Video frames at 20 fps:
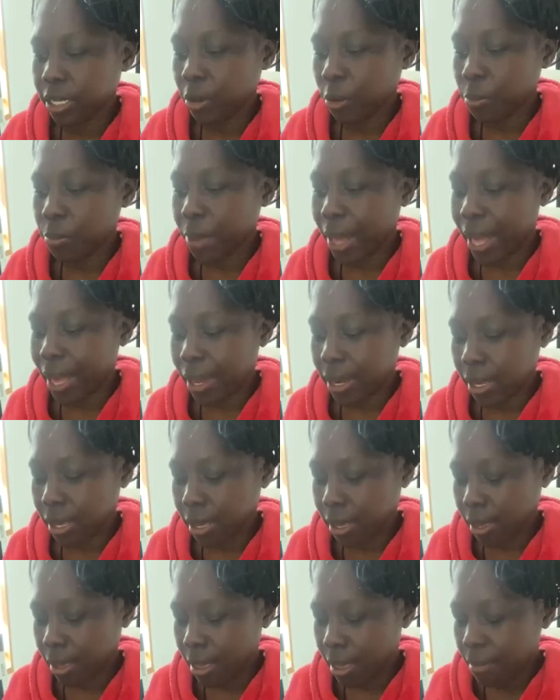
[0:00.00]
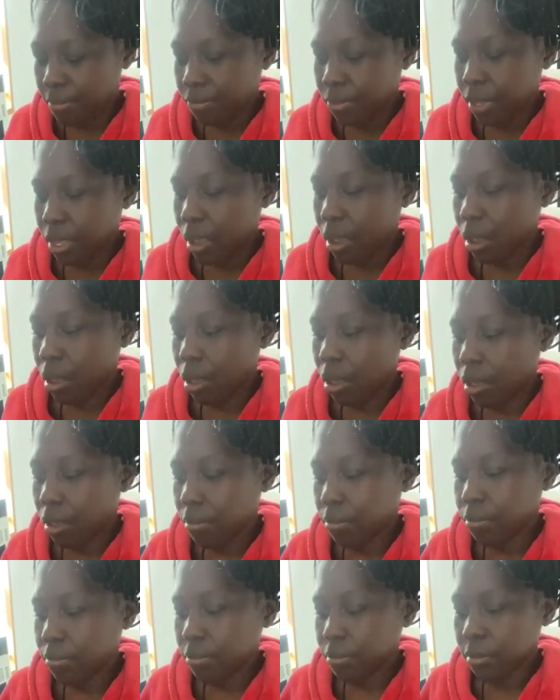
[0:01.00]
your body.
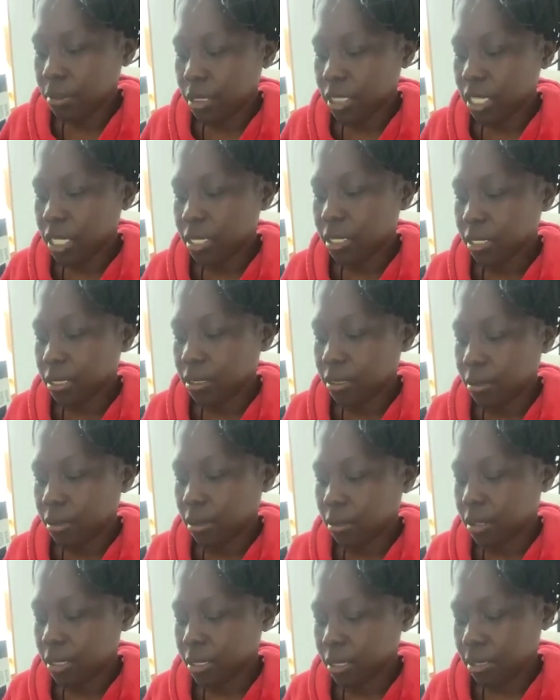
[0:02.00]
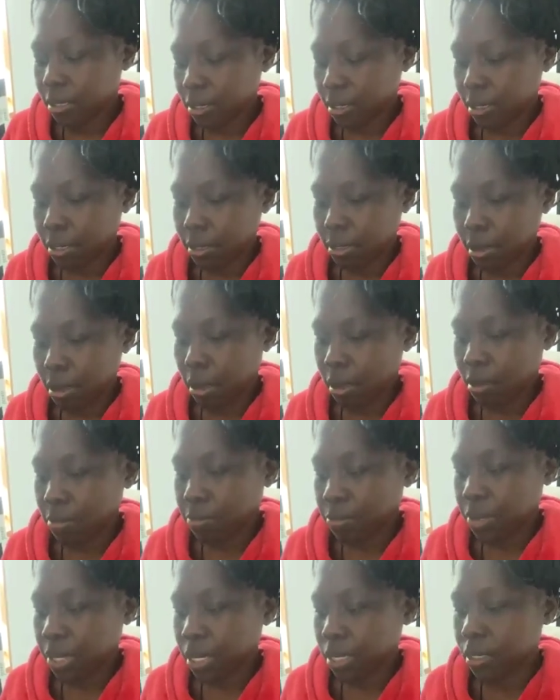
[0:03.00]
She's, this is a
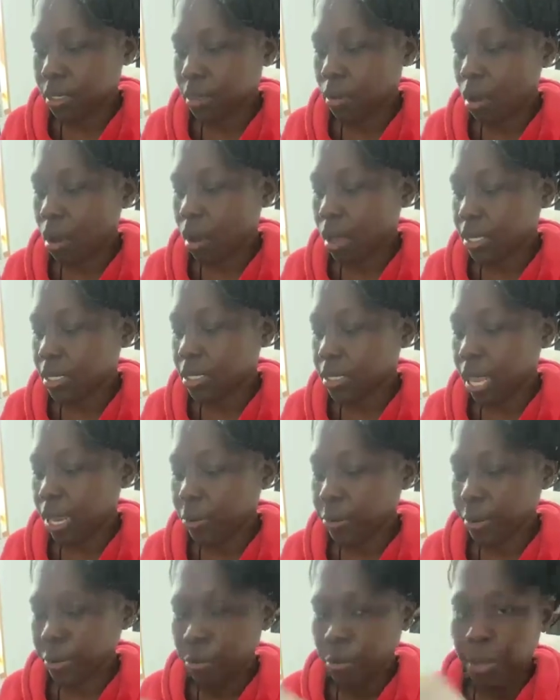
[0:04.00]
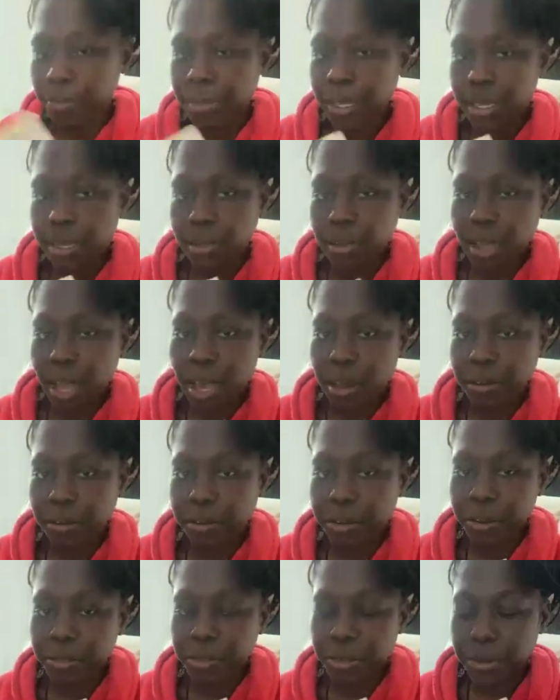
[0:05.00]
book is called Sacred Woman. I
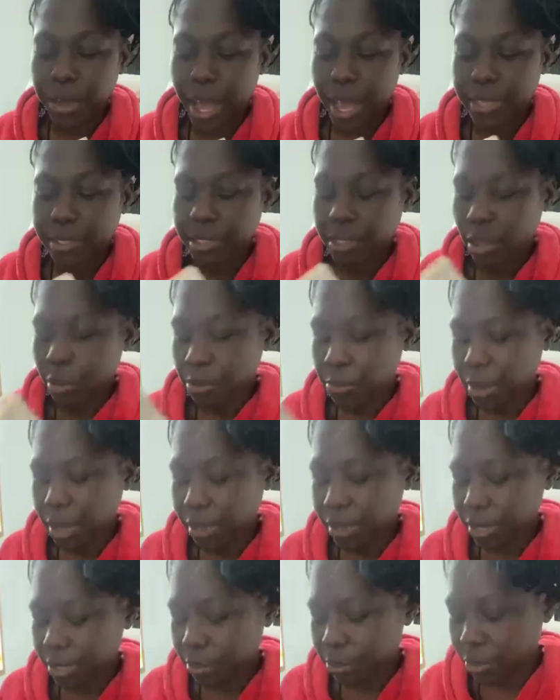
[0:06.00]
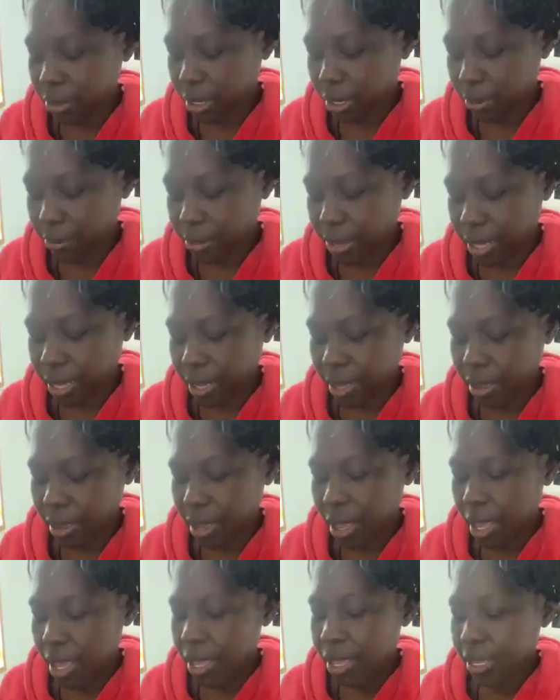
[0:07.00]
don't know if you guys know about this book, but
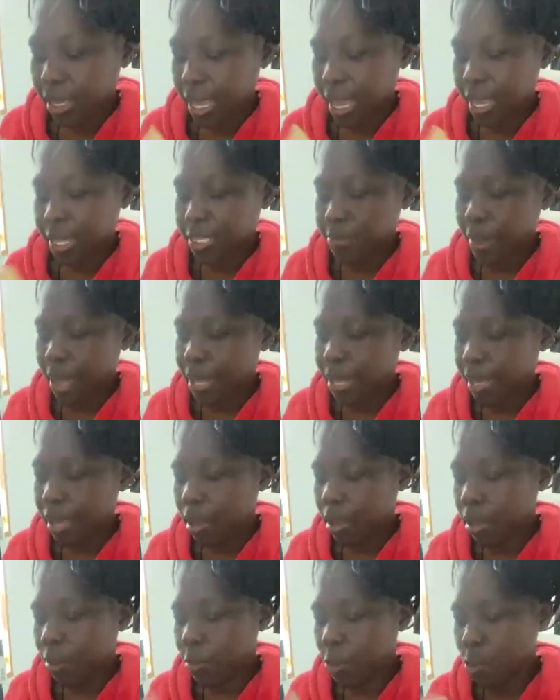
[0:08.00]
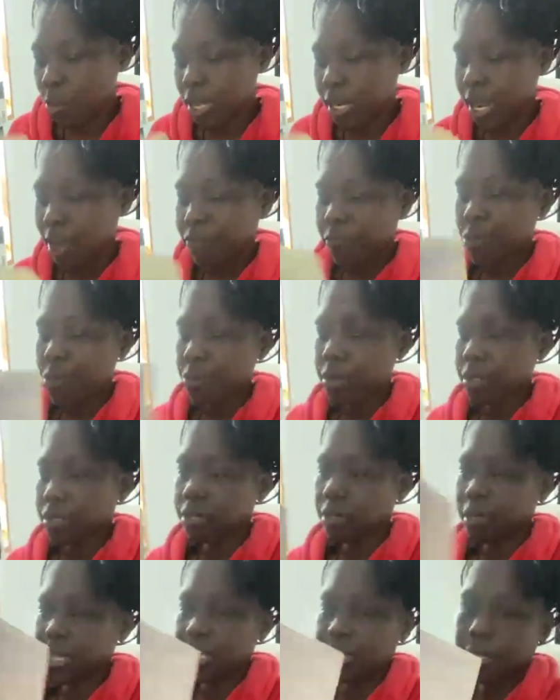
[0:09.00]
yeah, it's by Queen Afua.
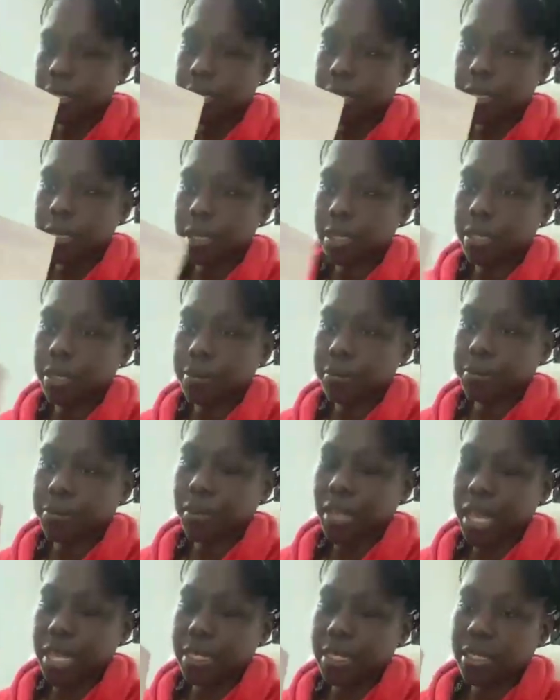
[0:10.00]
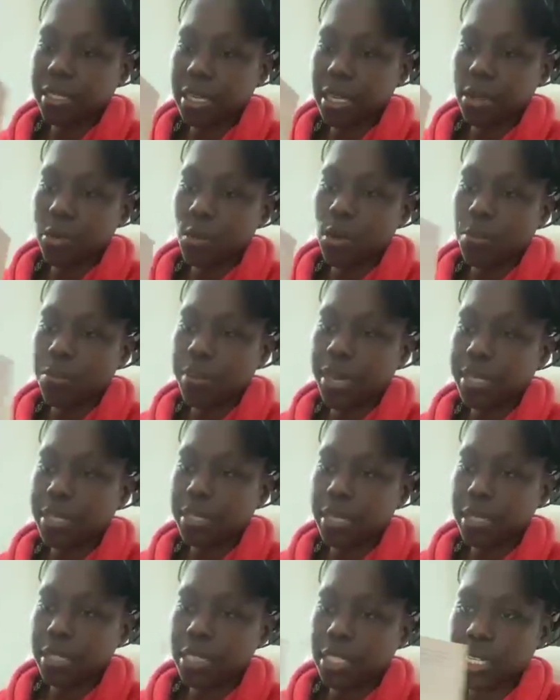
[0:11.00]
So let's look and see what
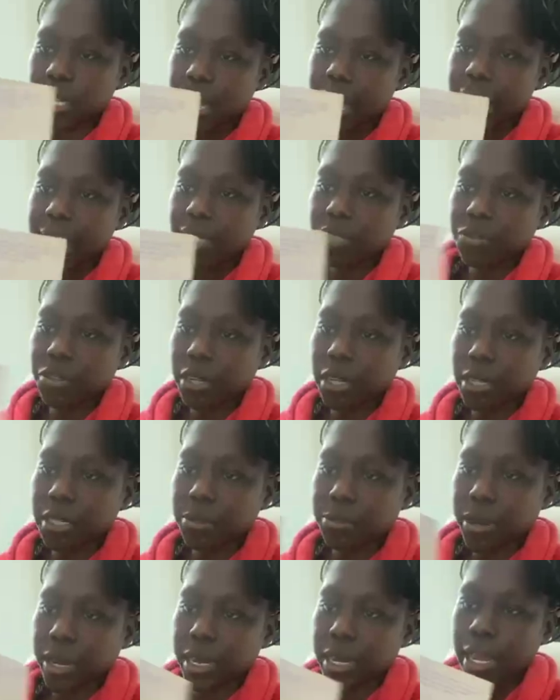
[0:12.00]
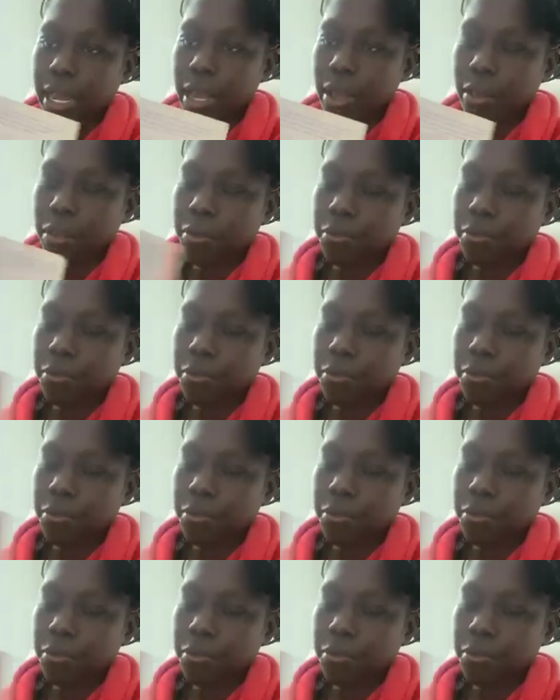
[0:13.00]
message she has for us right now.